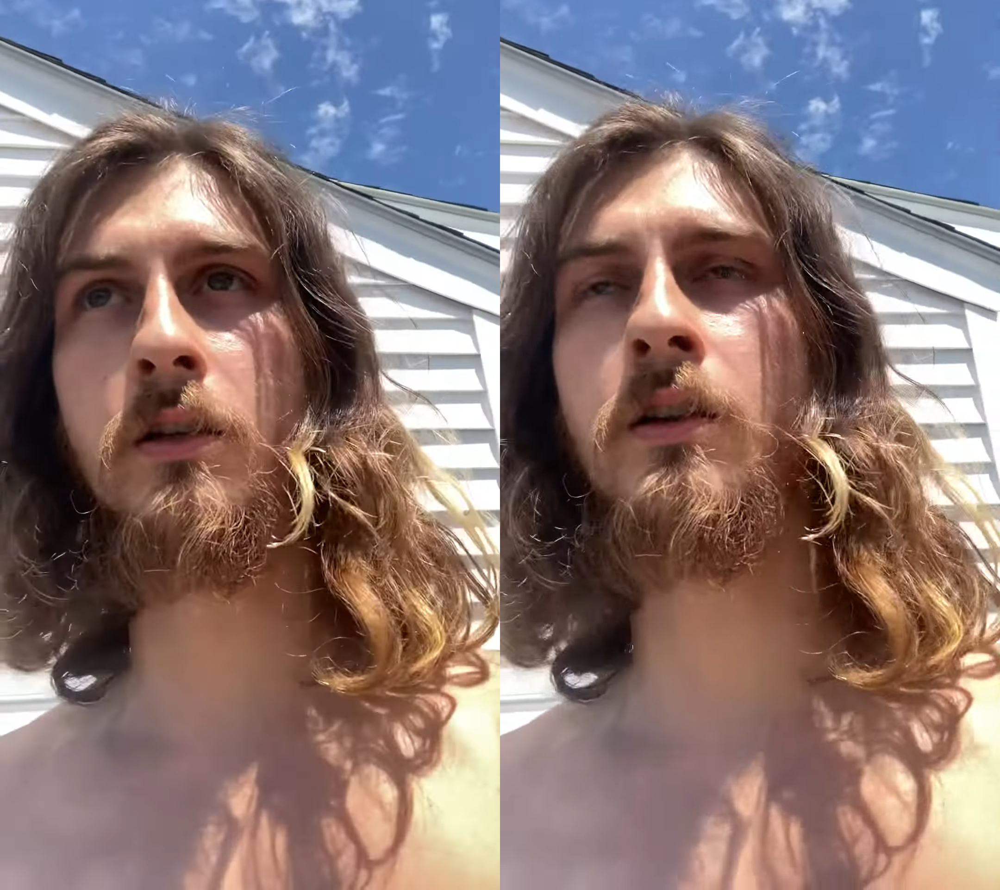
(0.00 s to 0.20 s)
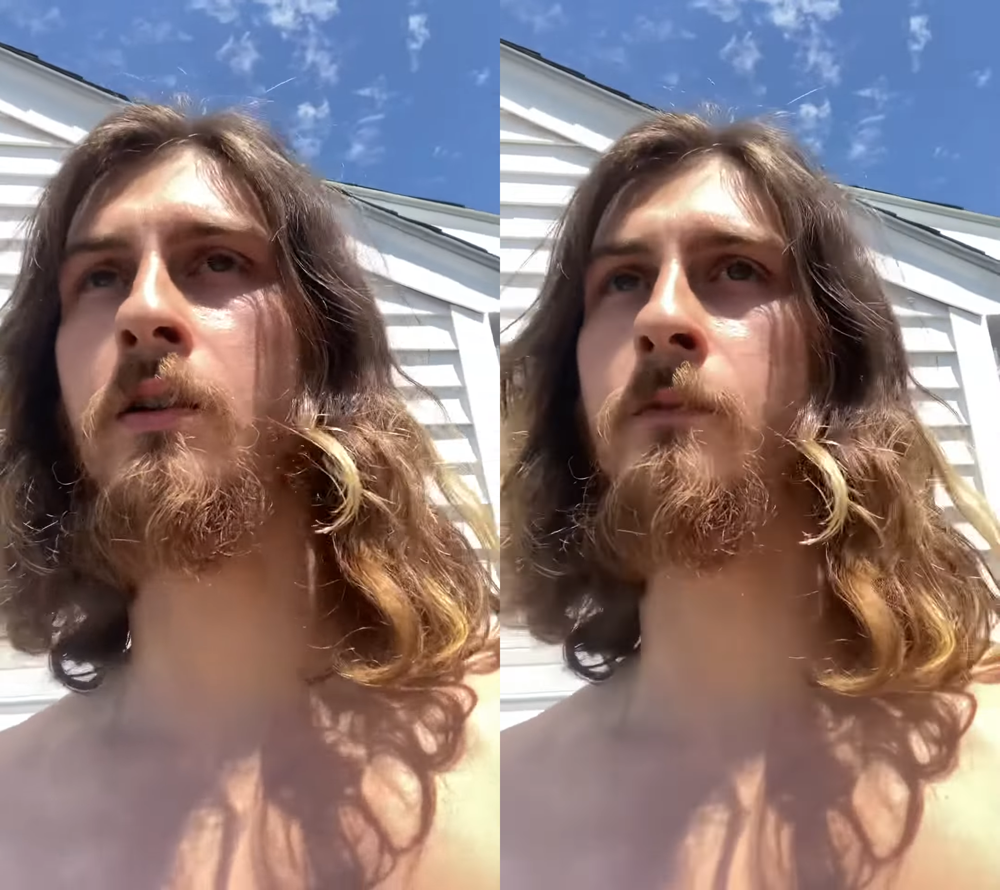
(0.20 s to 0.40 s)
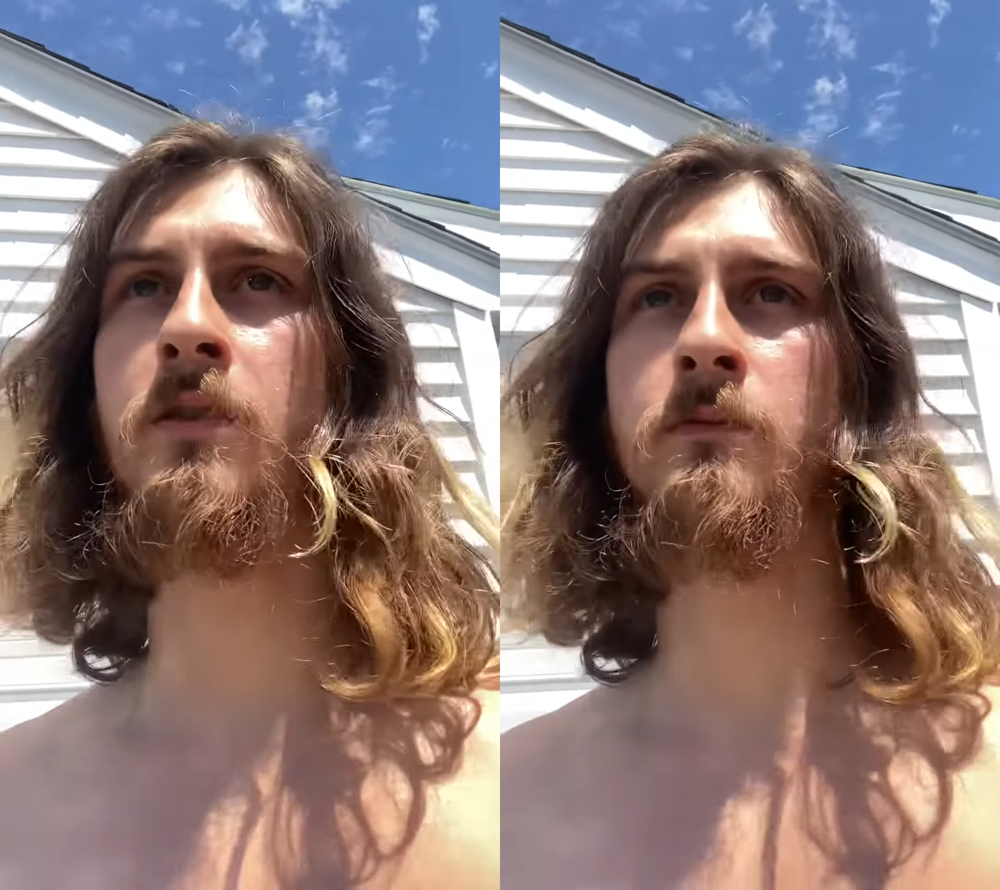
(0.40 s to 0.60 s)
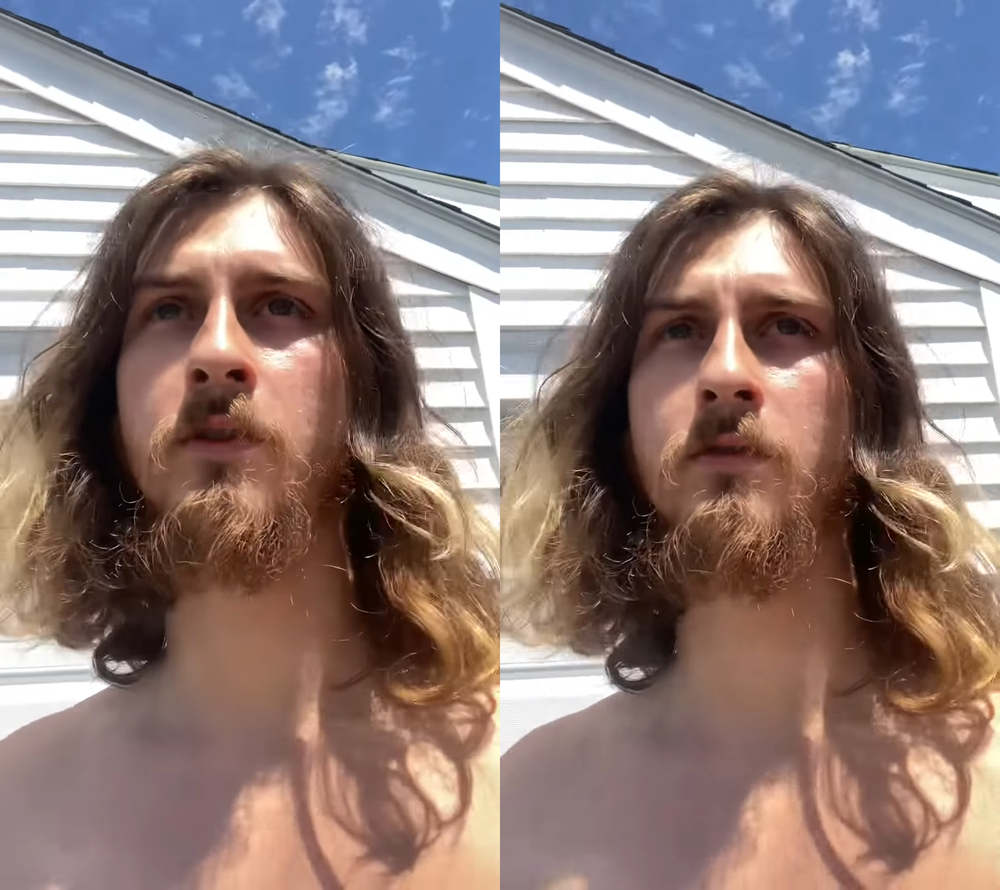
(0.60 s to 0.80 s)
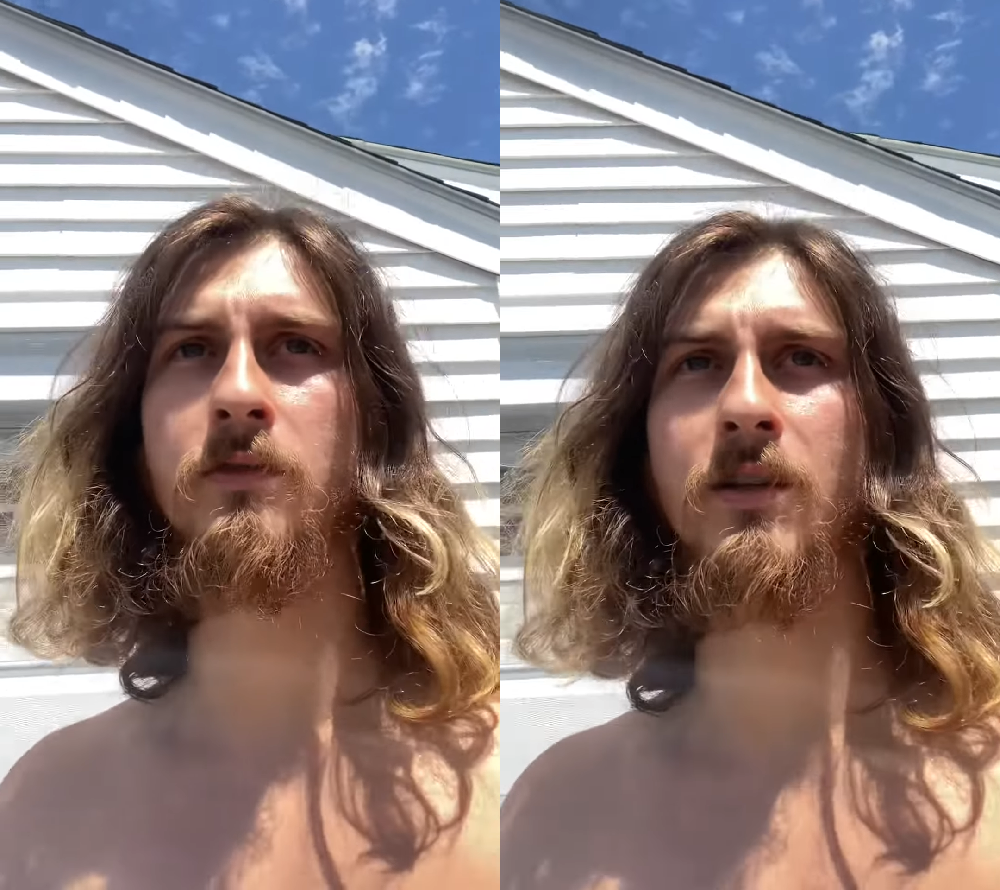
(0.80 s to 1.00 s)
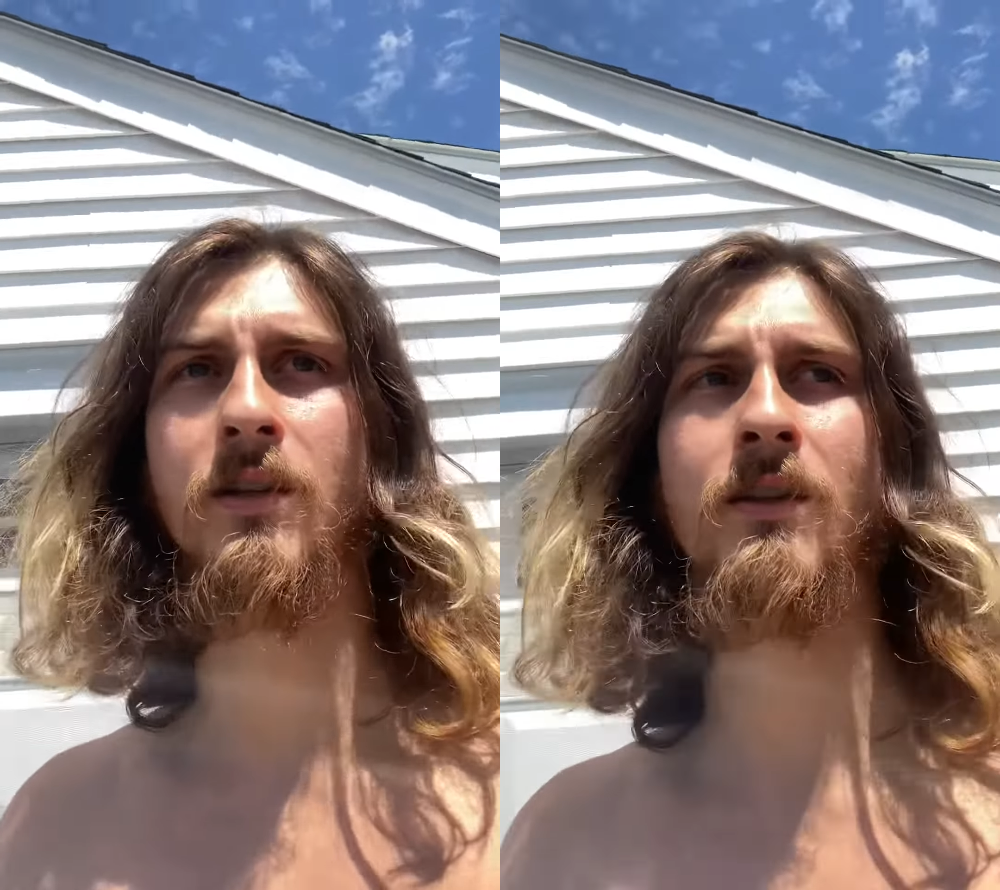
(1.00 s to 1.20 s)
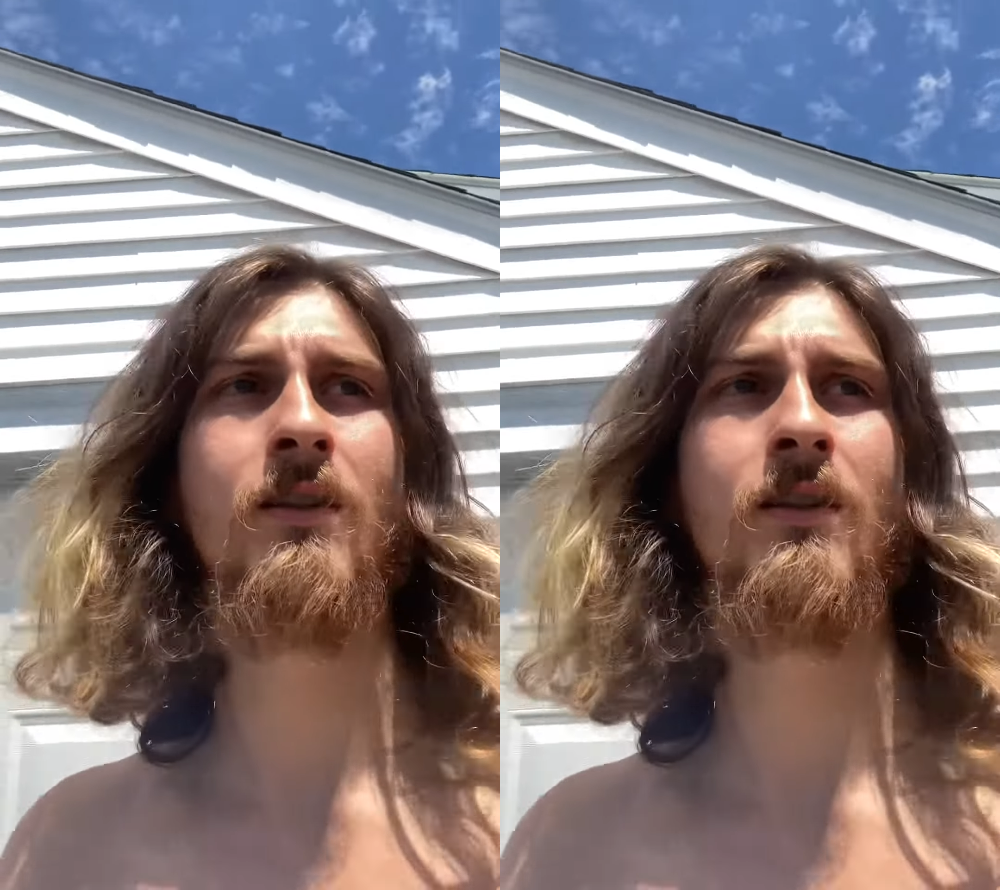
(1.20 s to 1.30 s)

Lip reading: know what I mean, bro? Like,